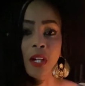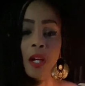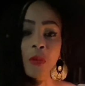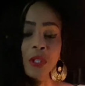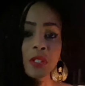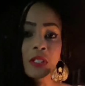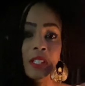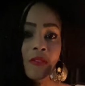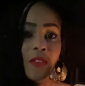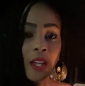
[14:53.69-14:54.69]
I want you to
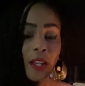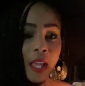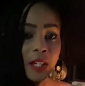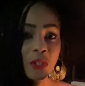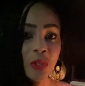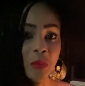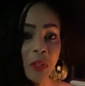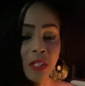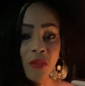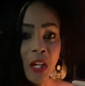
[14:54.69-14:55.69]
give that extra bit
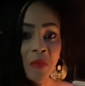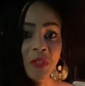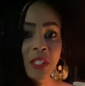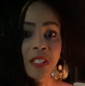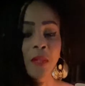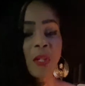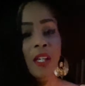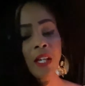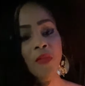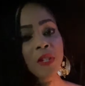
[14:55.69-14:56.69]
of to them
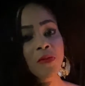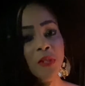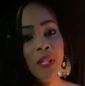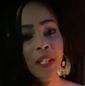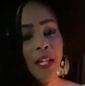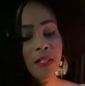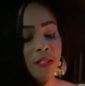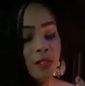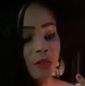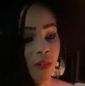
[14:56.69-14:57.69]
if they feel like ending
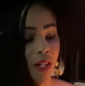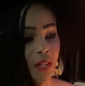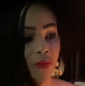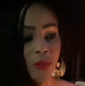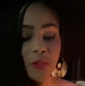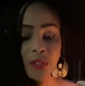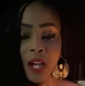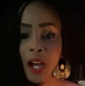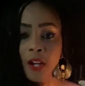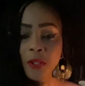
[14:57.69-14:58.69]
their life or they're
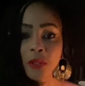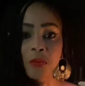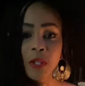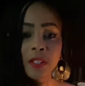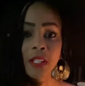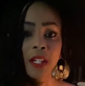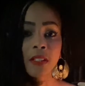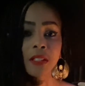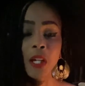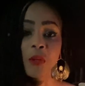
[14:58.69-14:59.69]
tired or they're run down.
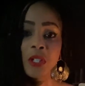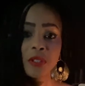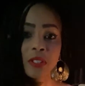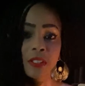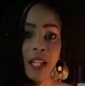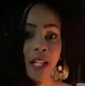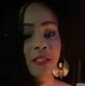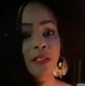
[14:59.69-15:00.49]
I want you to attach